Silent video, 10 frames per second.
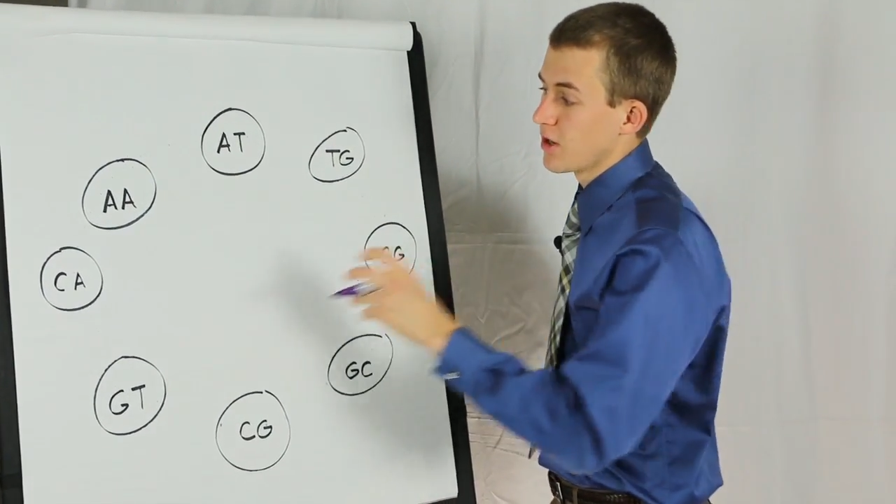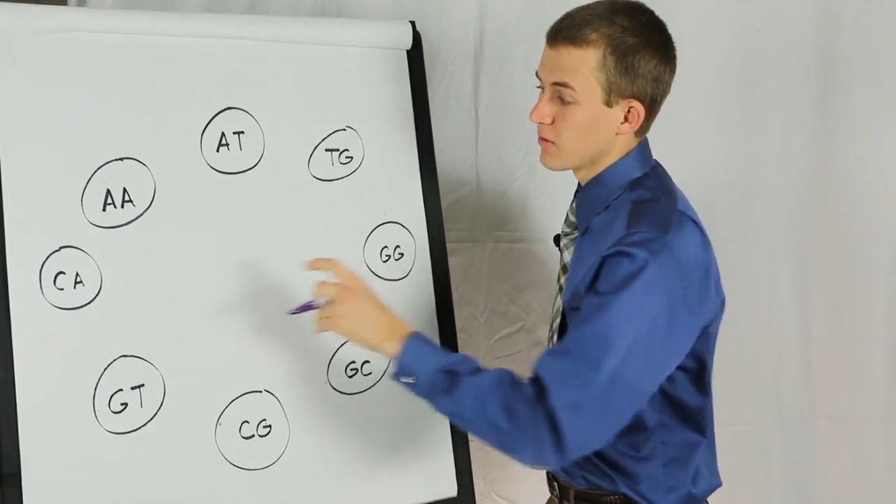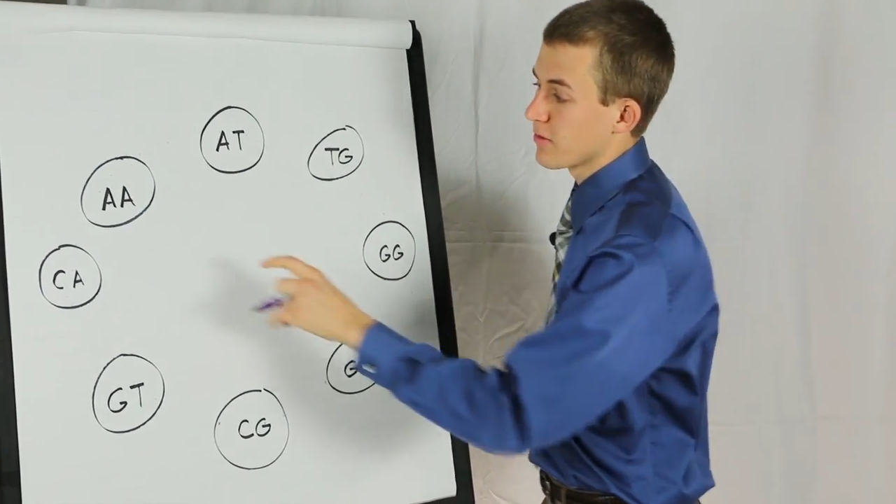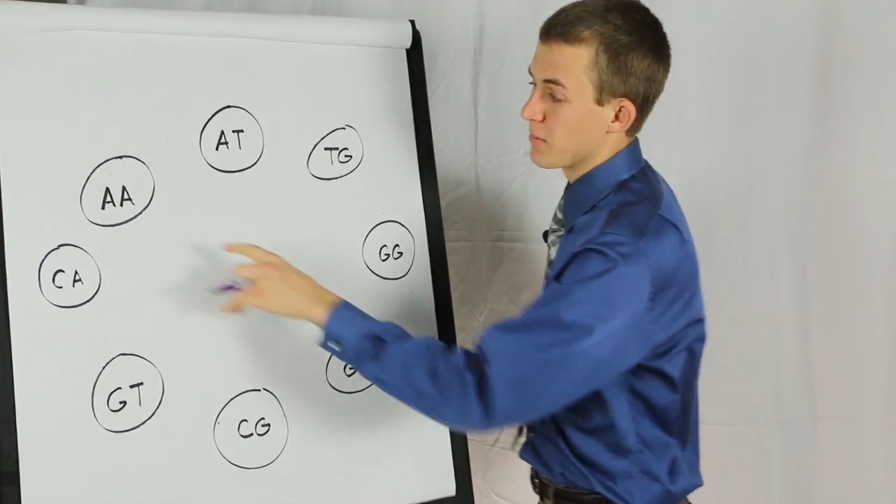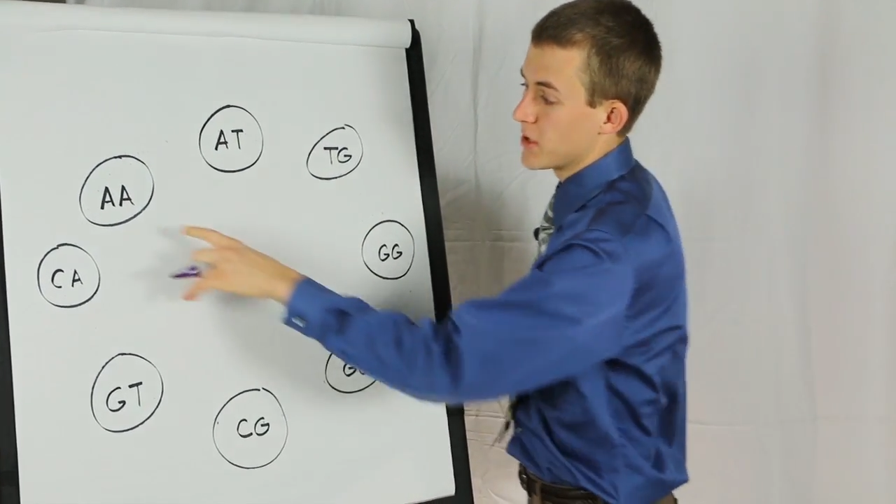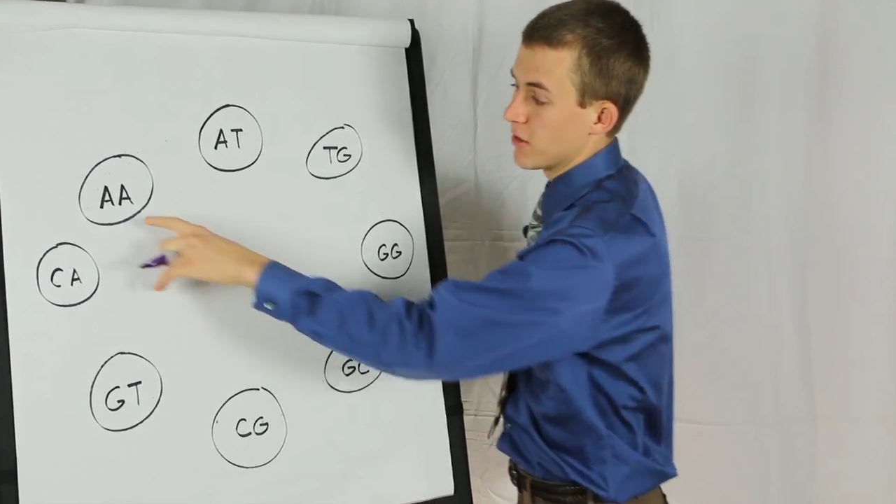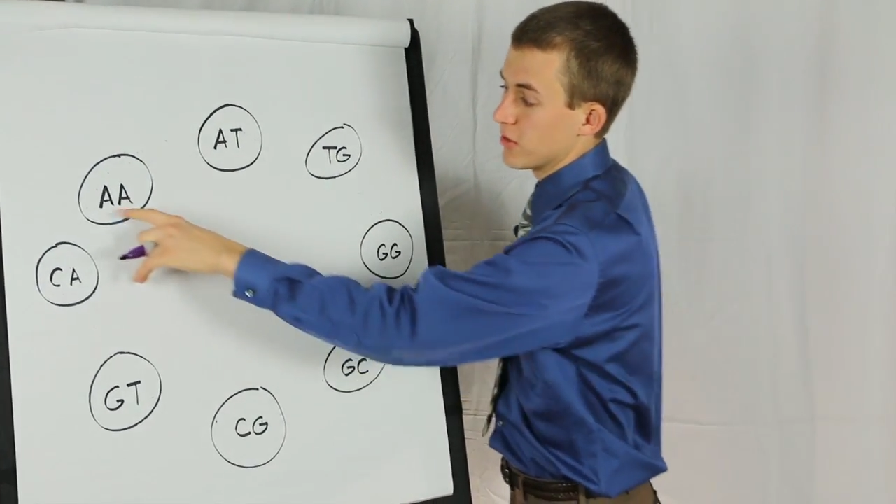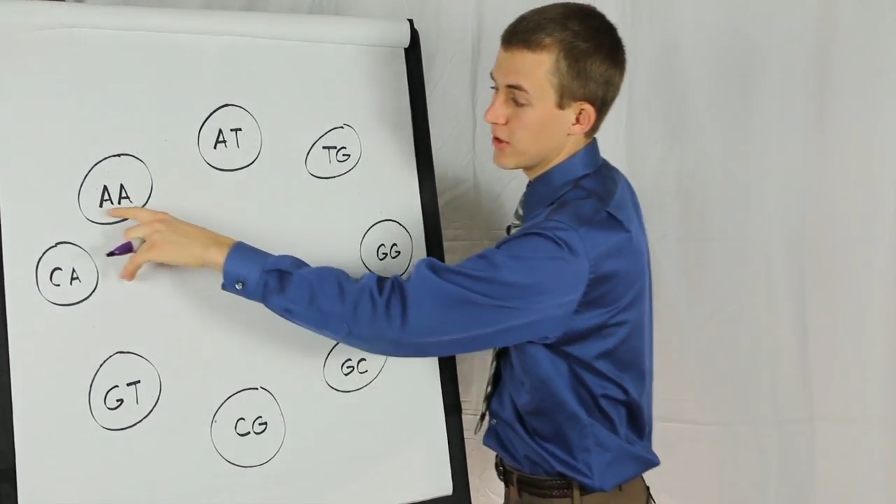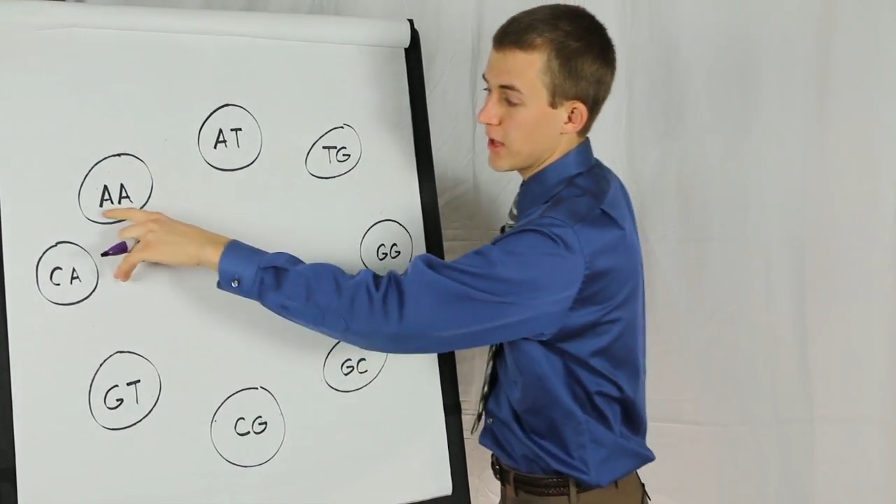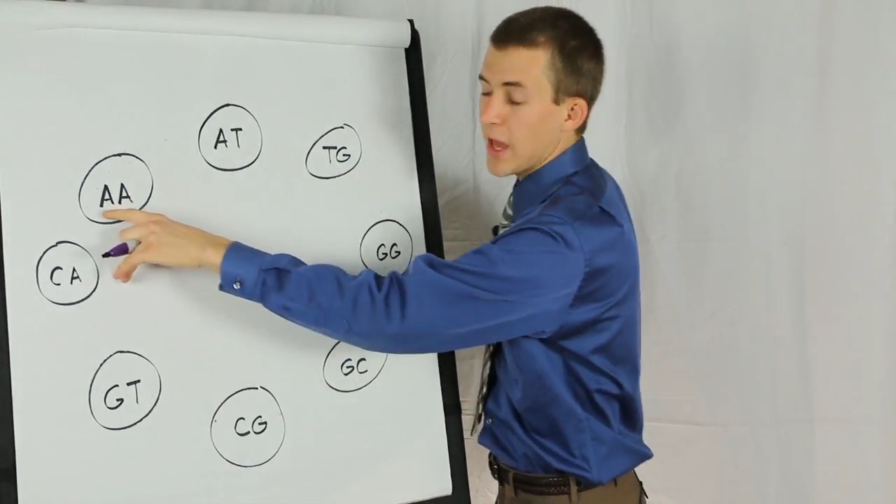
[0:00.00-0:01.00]
from
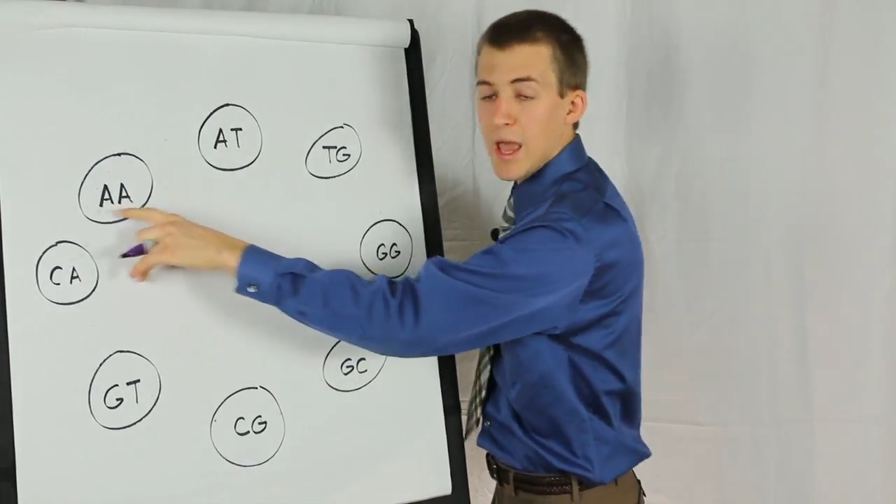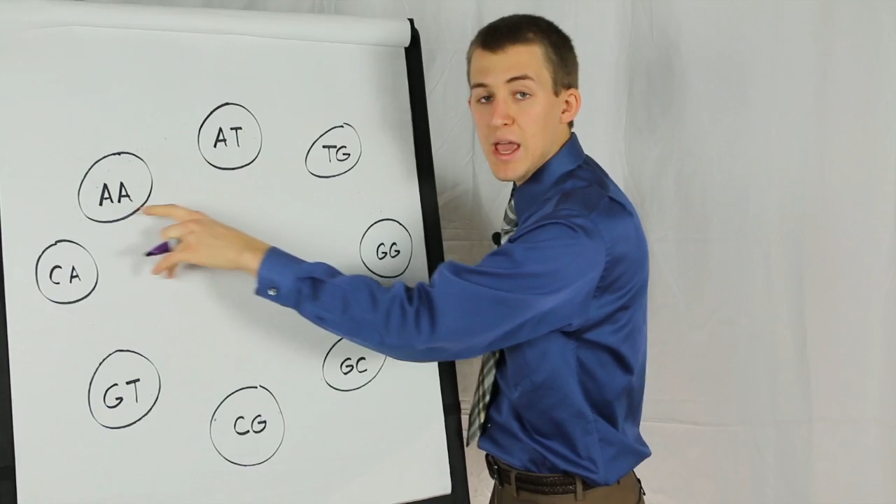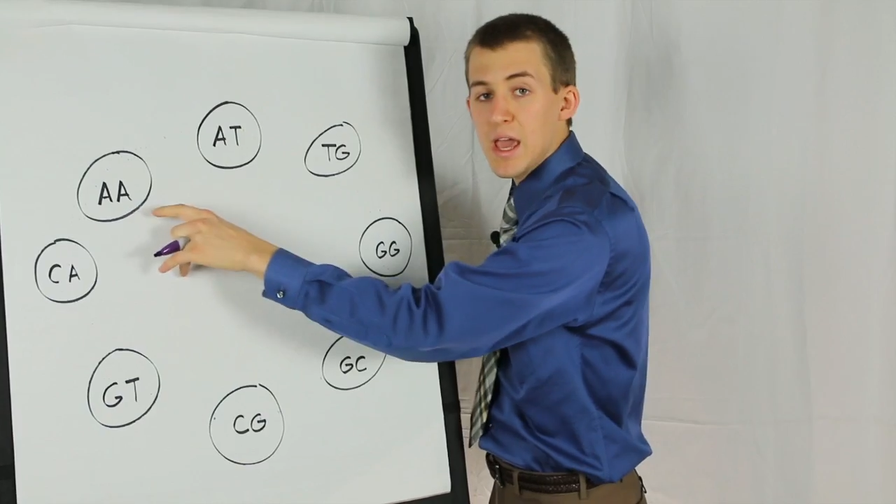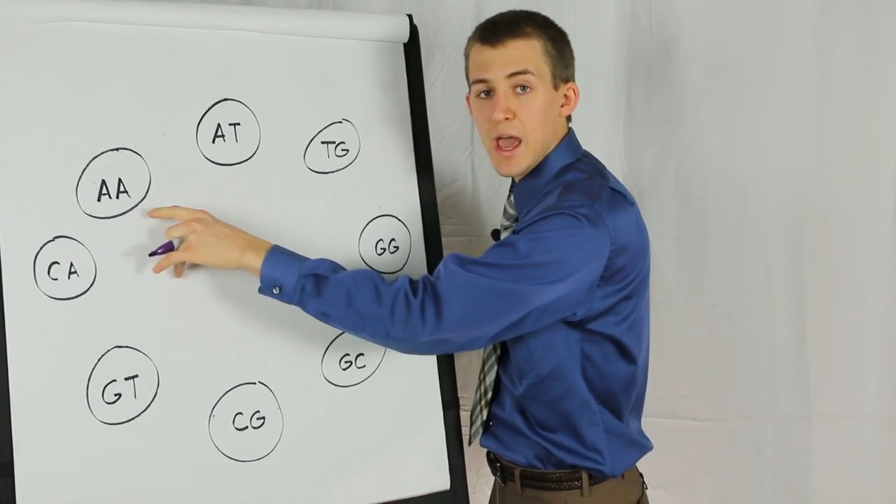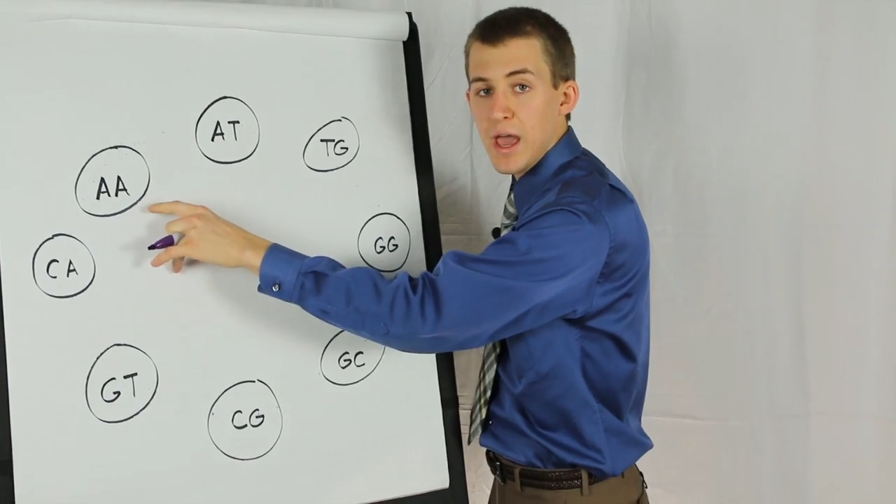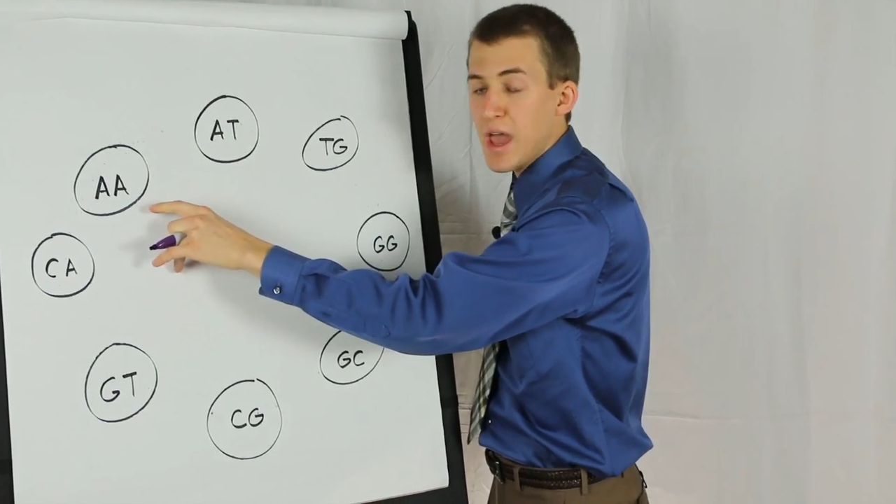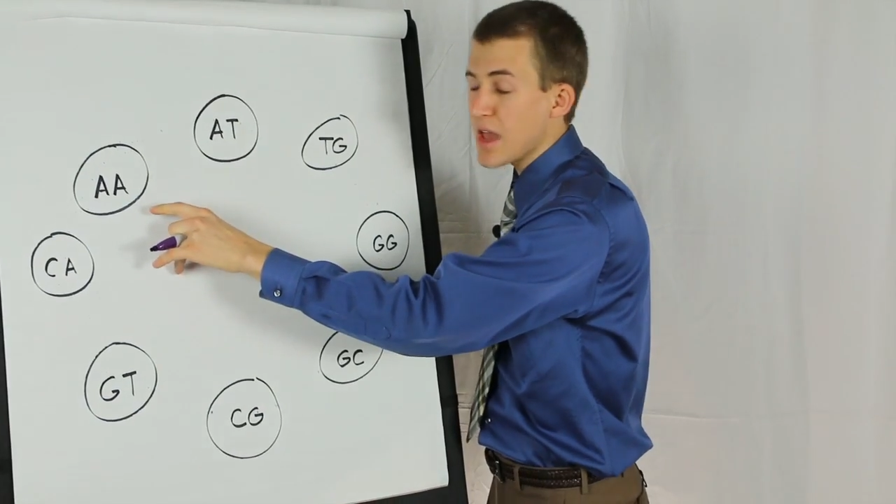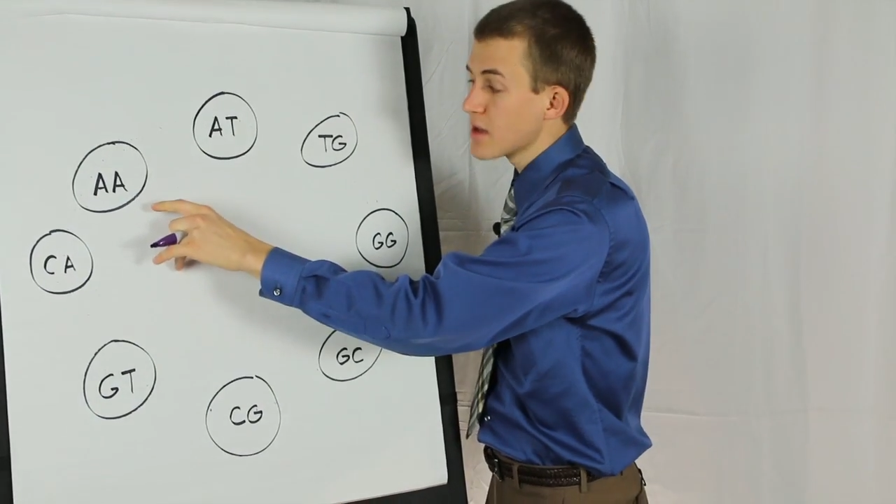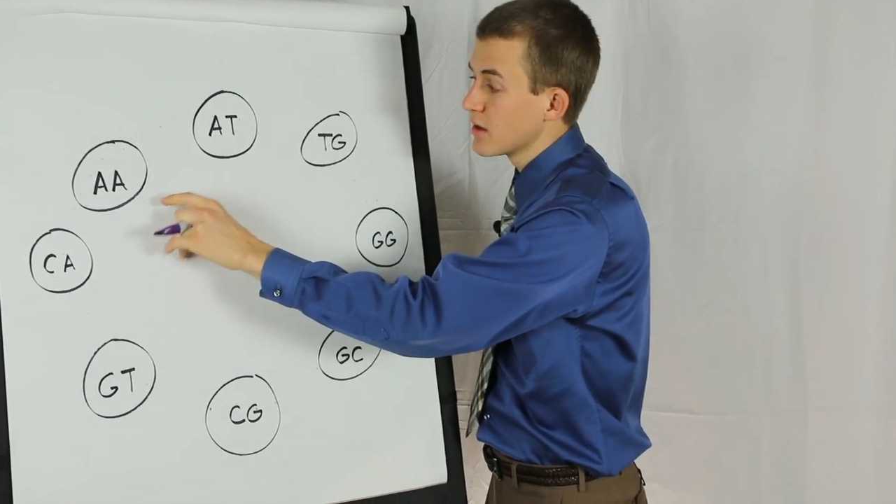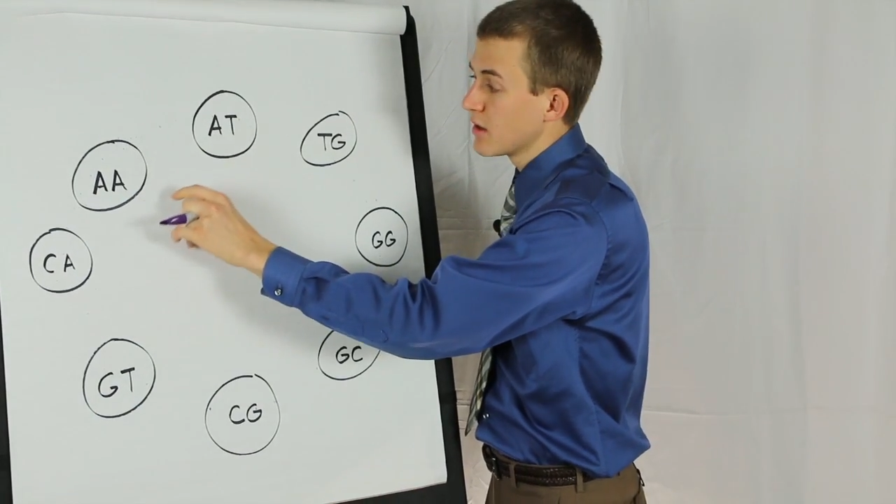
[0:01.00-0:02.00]
node AA